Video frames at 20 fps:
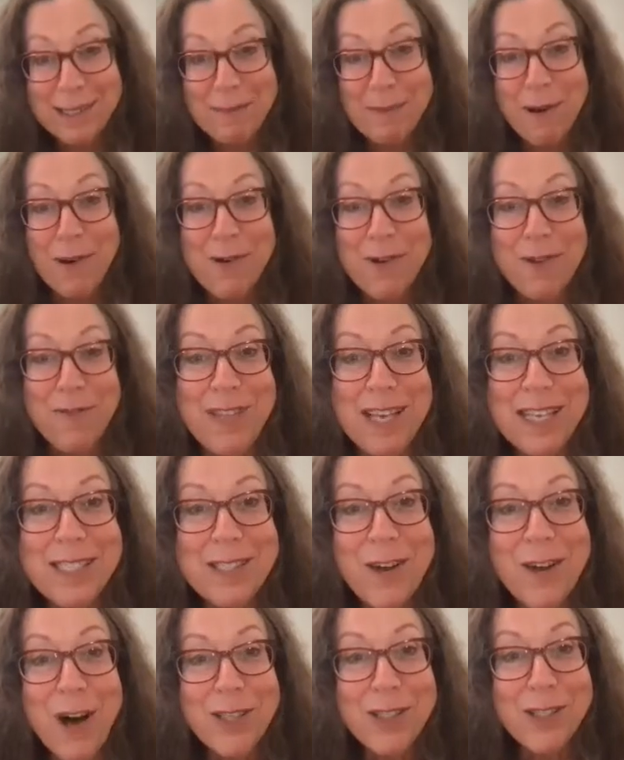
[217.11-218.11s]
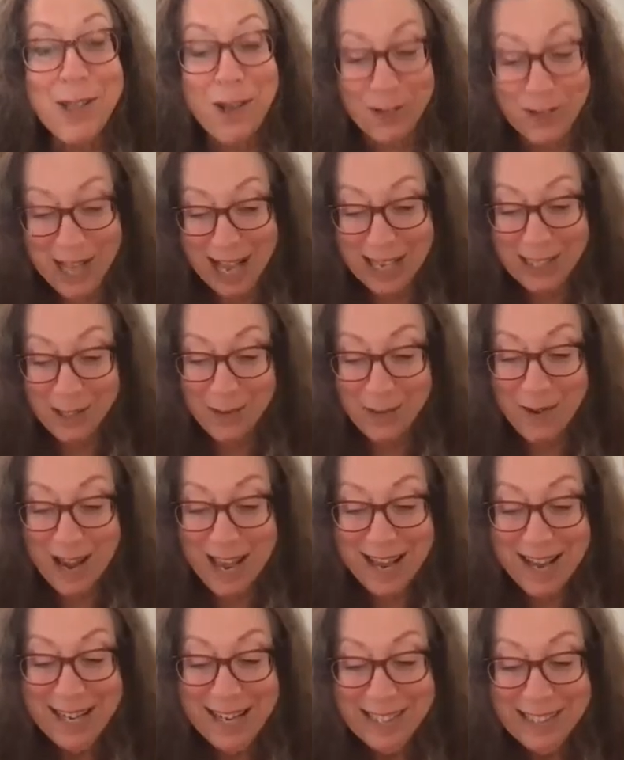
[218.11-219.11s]
spoke of this also last
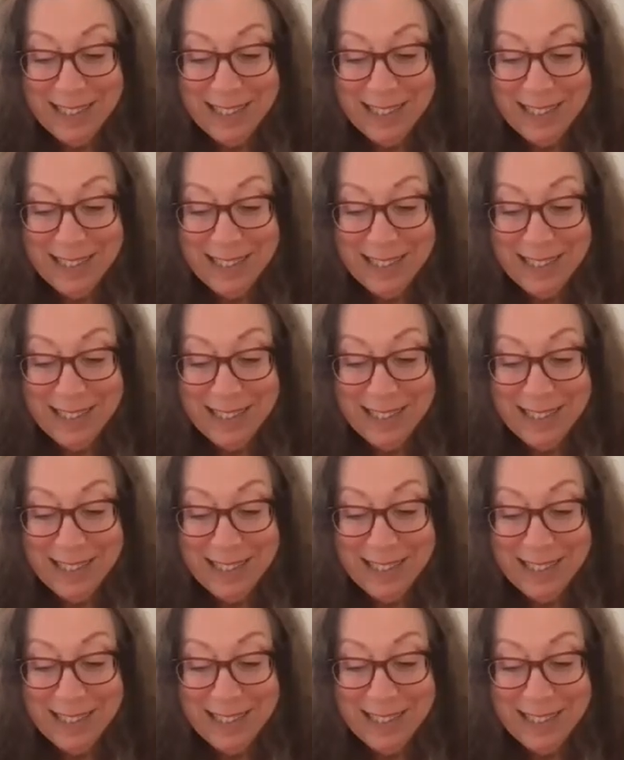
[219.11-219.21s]
week.